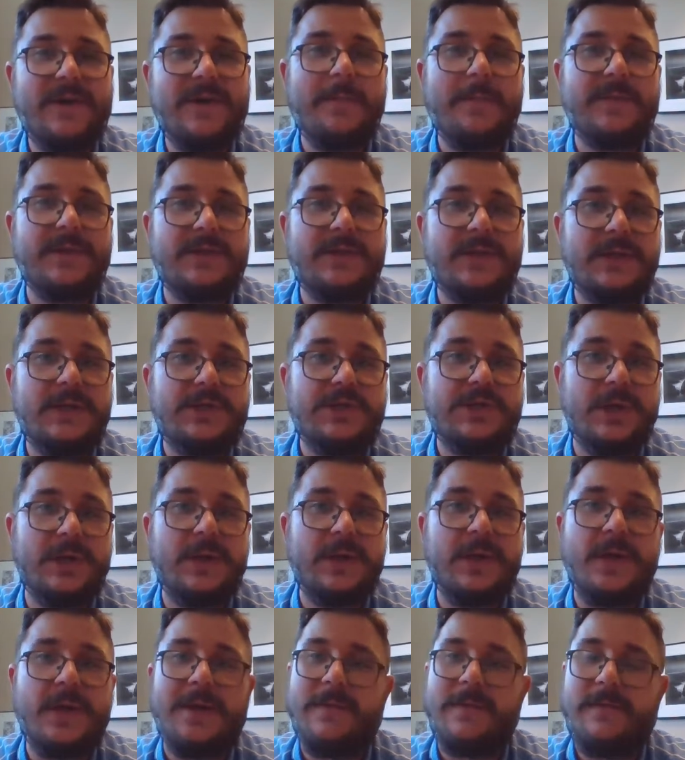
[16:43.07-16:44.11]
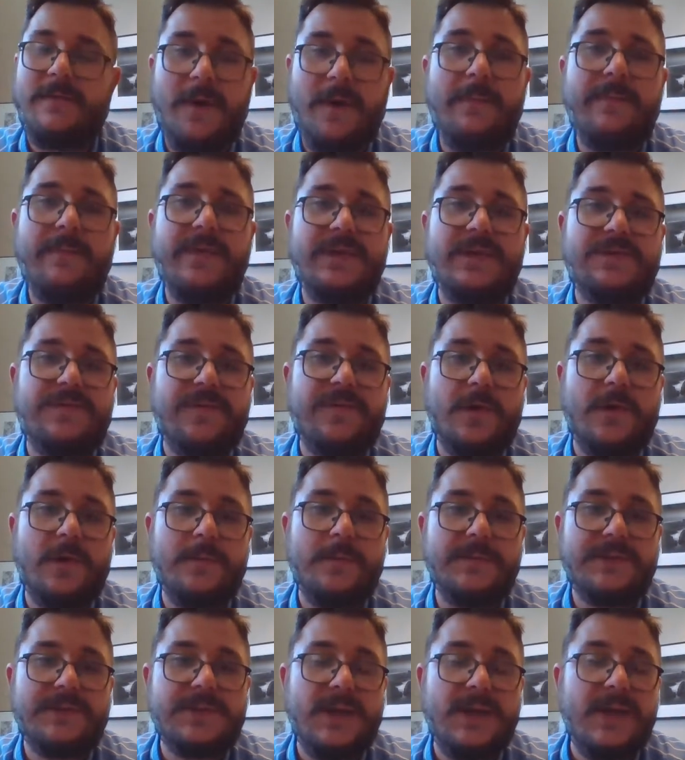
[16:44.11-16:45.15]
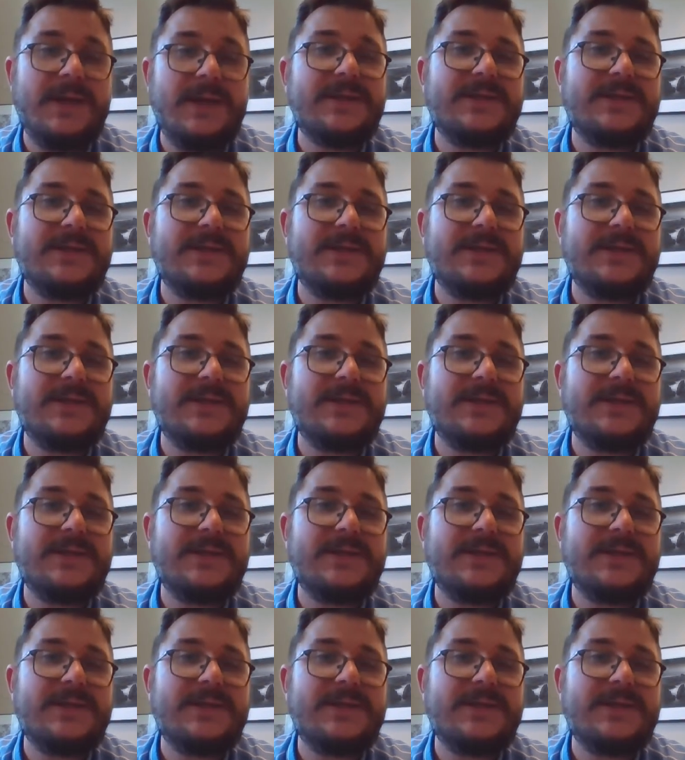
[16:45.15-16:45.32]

competition from these firms,